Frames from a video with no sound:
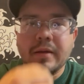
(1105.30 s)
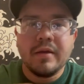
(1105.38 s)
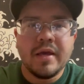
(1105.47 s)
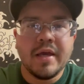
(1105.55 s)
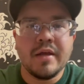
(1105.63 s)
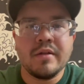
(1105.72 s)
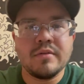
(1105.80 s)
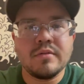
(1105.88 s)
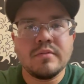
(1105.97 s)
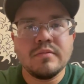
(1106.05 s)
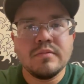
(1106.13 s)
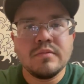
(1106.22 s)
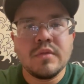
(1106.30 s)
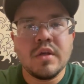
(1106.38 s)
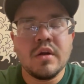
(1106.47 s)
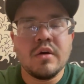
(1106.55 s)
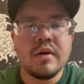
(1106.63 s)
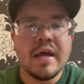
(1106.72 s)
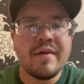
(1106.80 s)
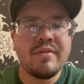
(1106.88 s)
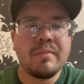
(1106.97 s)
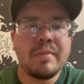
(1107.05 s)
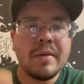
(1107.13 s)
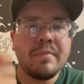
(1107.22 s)
and,
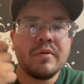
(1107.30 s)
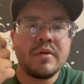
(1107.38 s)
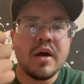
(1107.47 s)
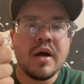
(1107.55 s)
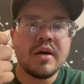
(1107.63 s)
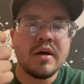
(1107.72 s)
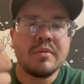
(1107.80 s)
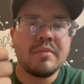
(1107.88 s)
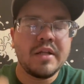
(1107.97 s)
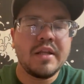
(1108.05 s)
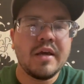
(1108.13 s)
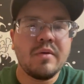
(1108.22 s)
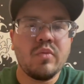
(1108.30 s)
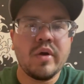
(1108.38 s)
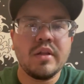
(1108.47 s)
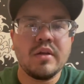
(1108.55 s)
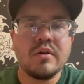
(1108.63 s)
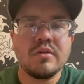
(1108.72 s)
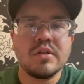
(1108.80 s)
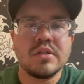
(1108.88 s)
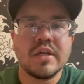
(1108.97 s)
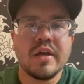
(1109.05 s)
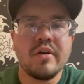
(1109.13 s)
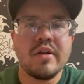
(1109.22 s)
having people knock on my damn window, the
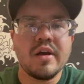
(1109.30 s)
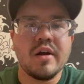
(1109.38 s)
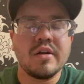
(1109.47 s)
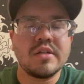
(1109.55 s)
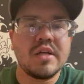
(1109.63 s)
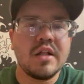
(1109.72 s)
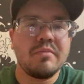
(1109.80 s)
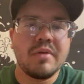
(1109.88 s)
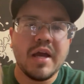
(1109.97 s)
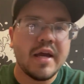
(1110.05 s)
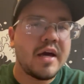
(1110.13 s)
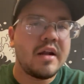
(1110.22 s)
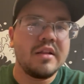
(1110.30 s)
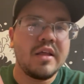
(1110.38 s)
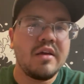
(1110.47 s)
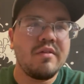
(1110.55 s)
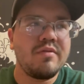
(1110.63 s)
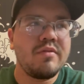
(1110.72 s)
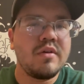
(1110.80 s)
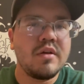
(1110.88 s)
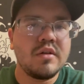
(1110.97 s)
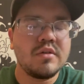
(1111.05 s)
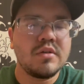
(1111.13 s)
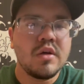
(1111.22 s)
security guards telling me I gotta leave,
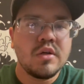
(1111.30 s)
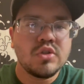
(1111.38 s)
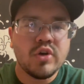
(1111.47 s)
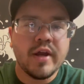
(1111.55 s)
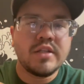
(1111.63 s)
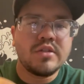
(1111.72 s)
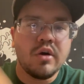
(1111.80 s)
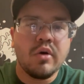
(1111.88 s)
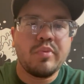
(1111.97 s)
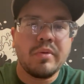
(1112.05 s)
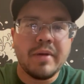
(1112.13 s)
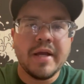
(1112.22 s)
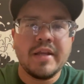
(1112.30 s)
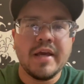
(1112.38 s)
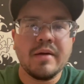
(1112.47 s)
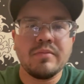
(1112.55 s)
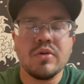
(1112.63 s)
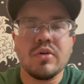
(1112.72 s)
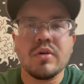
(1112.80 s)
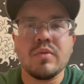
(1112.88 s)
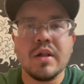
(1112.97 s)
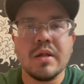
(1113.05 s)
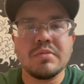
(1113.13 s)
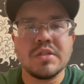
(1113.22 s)
trying to open my damn door
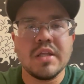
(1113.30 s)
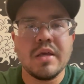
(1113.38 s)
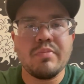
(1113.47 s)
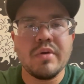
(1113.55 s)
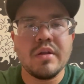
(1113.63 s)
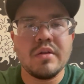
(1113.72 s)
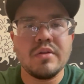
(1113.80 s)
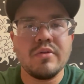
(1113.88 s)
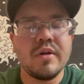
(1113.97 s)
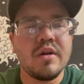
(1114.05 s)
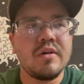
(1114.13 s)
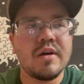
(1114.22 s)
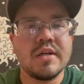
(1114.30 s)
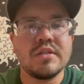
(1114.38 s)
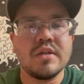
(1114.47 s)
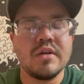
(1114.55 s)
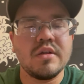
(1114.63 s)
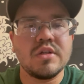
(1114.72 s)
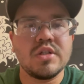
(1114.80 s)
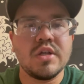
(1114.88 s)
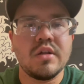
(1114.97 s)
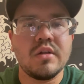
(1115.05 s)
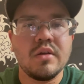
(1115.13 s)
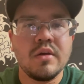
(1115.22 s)
while I'm sleeping, doing all kinds of other
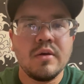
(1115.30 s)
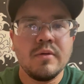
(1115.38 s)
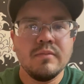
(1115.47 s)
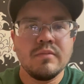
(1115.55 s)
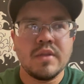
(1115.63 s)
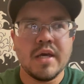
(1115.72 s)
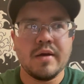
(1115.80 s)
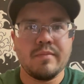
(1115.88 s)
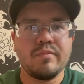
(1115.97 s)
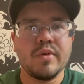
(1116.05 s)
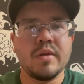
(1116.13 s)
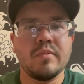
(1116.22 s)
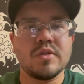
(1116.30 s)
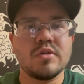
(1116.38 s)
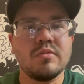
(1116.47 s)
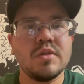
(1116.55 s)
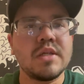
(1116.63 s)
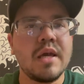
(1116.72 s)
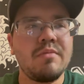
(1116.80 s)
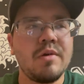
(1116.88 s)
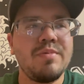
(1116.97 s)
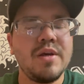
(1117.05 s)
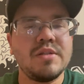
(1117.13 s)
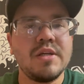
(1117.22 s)
shit that pretty much almost gave me
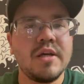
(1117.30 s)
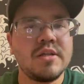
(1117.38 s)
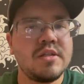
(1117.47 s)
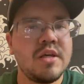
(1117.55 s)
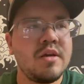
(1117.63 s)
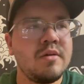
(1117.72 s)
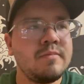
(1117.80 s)
PTSD.